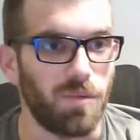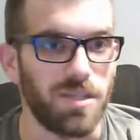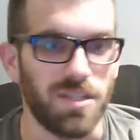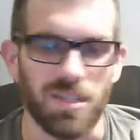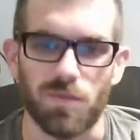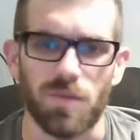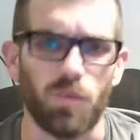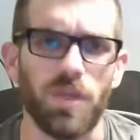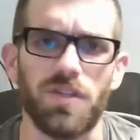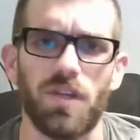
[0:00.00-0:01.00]
This was
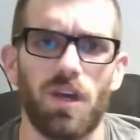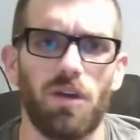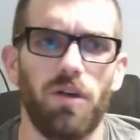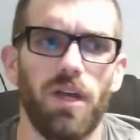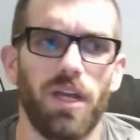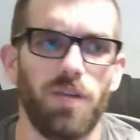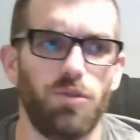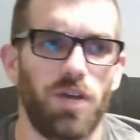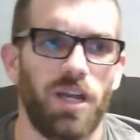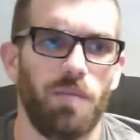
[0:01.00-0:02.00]
weeks ago. He
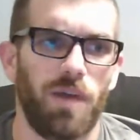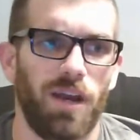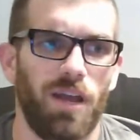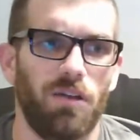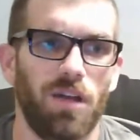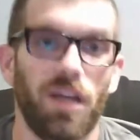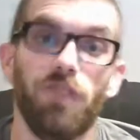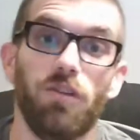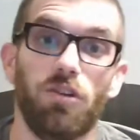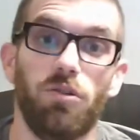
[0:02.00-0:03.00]
was talking about an elk hunt.
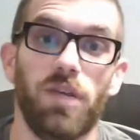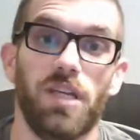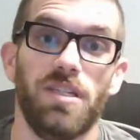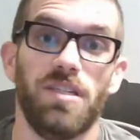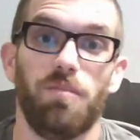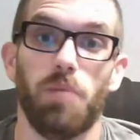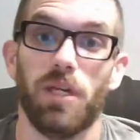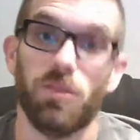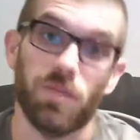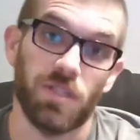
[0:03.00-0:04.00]
If you don't know who he is, he's
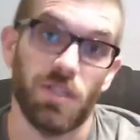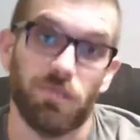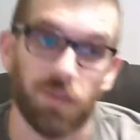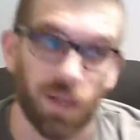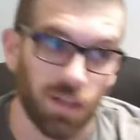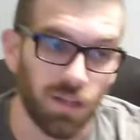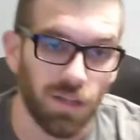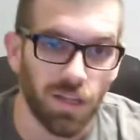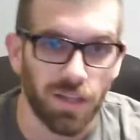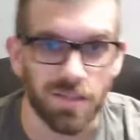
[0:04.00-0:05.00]
buddies with Steve Rinella.
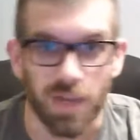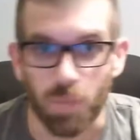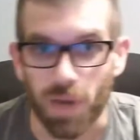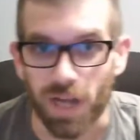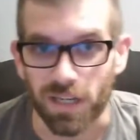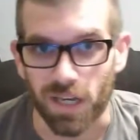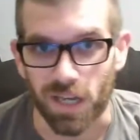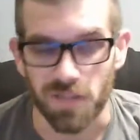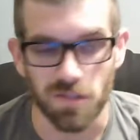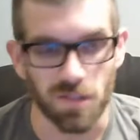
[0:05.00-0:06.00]
He's got a
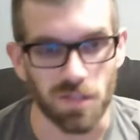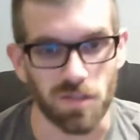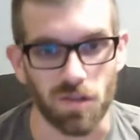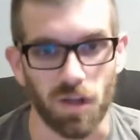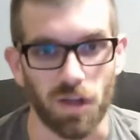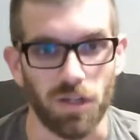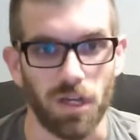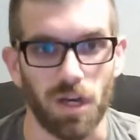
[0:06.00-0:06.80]
podcast. It's called